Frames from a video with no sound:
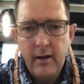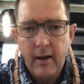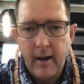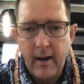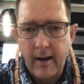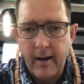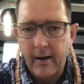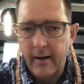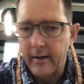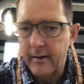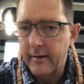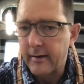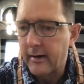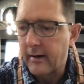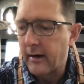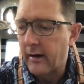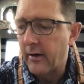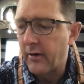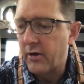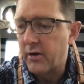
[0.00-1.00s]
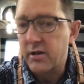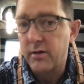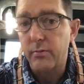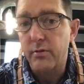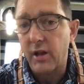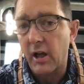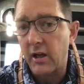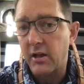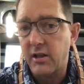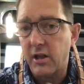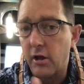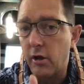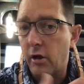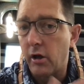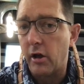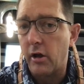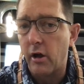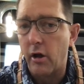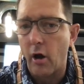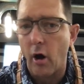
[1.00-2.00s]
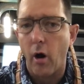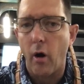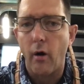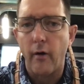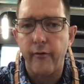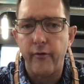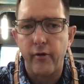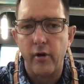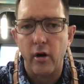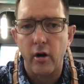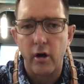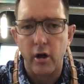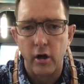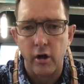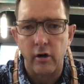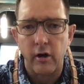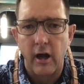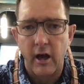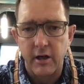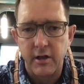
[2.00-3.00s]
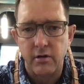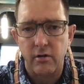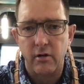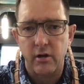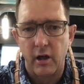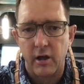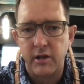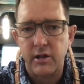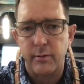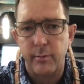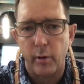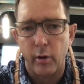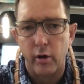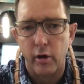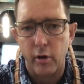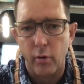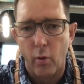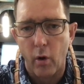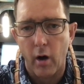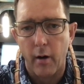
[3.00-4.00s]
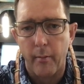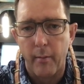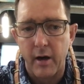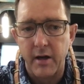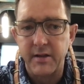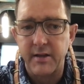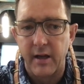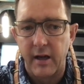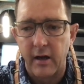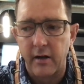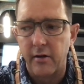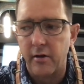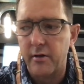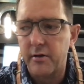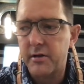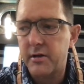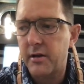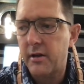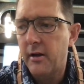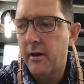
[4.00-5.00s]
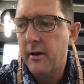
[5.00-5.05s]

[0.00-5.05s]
and there's some things that you need to know if you're an international customer and you want my sandals.